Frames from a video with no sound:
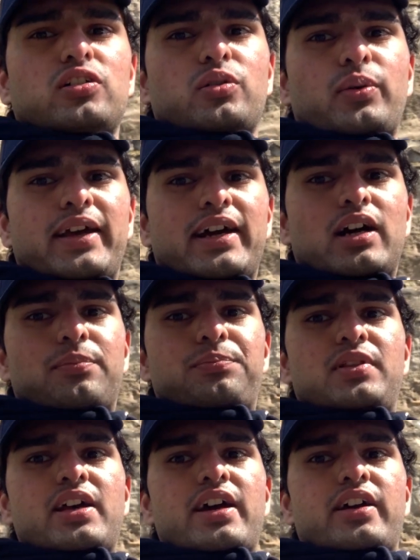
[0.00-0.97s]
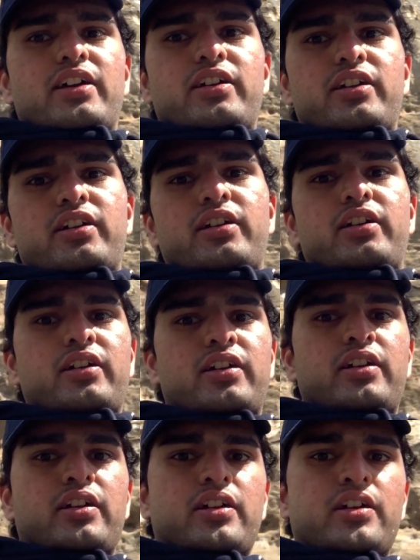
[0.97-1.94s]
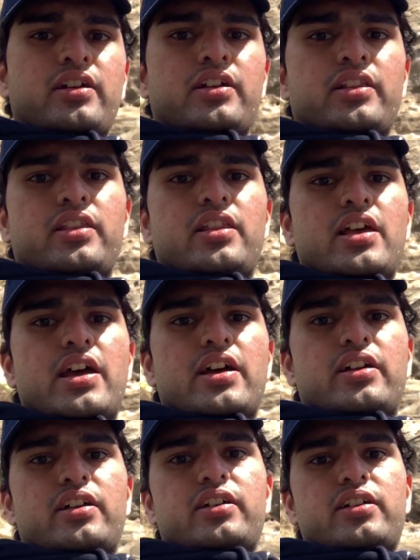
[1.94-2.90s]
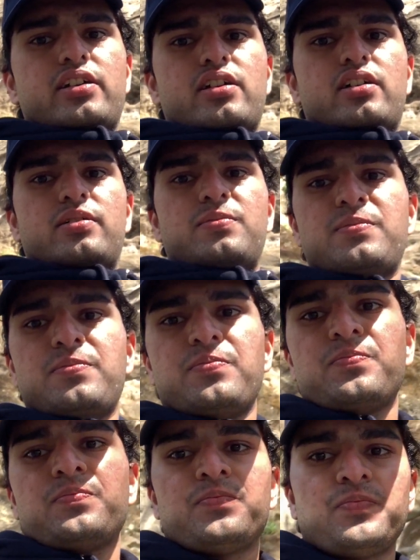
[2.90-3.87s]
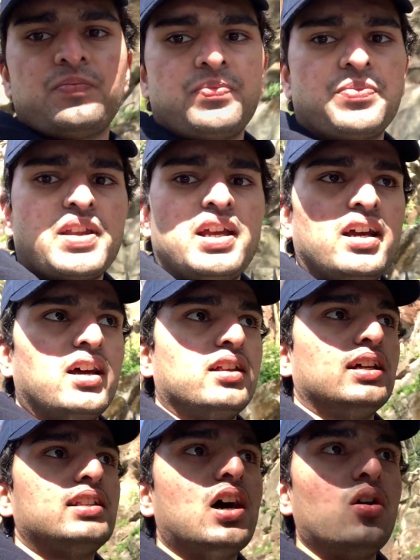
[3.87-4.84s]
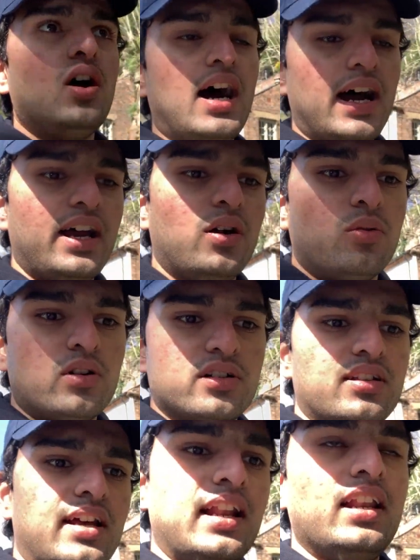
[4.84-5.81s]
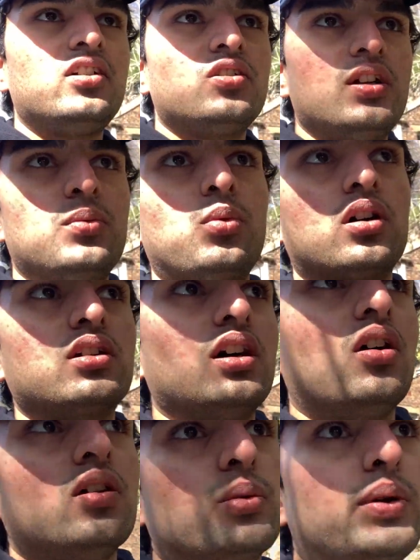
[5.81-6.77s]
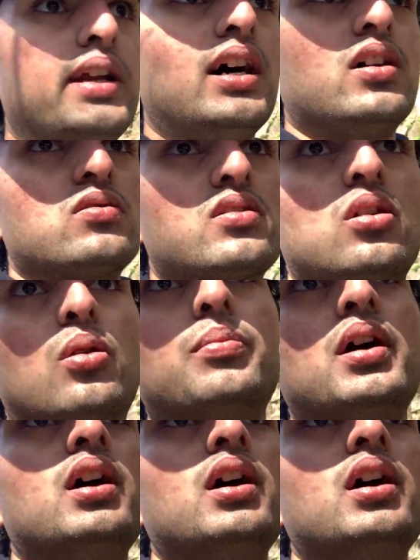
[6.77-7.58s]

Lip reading: the way up there. There, yeah. That's how high I was, and I literally walked all the way down slope.